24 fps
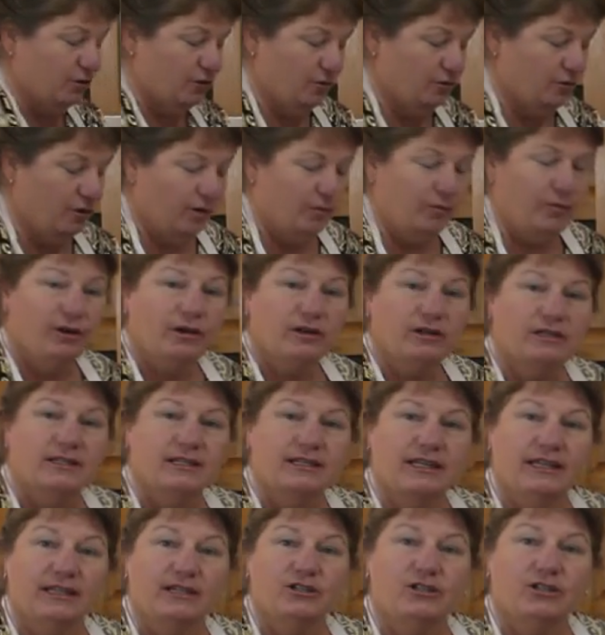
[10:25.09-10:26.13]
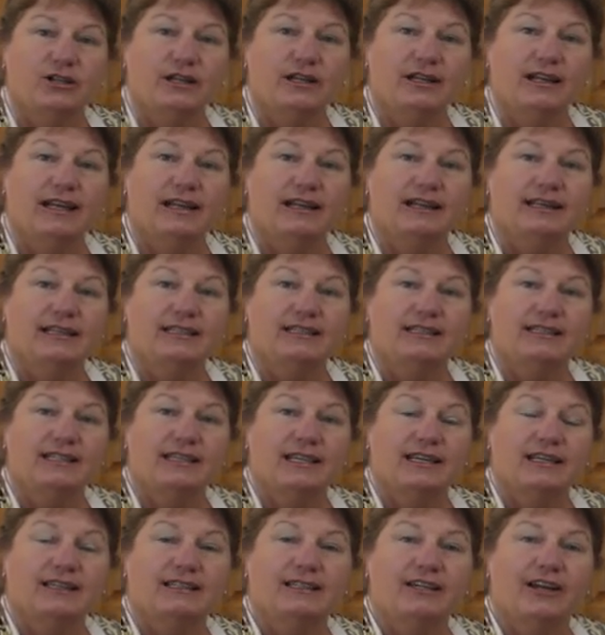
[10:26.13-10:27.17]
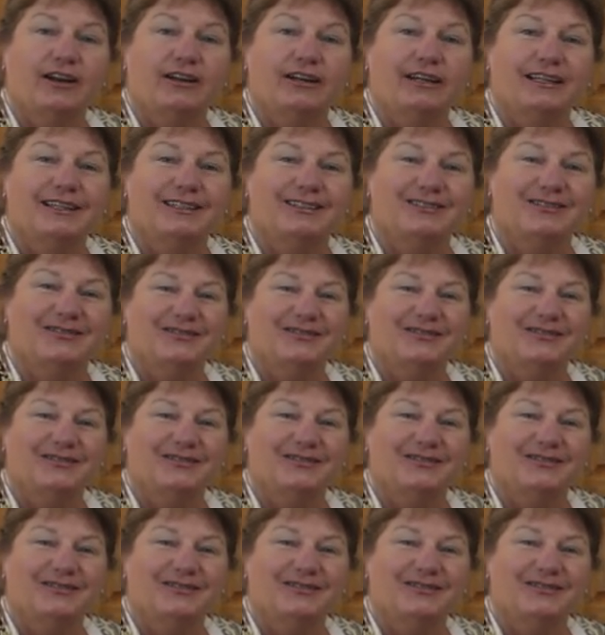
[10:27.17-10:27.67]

to our workstation and let's get cutting.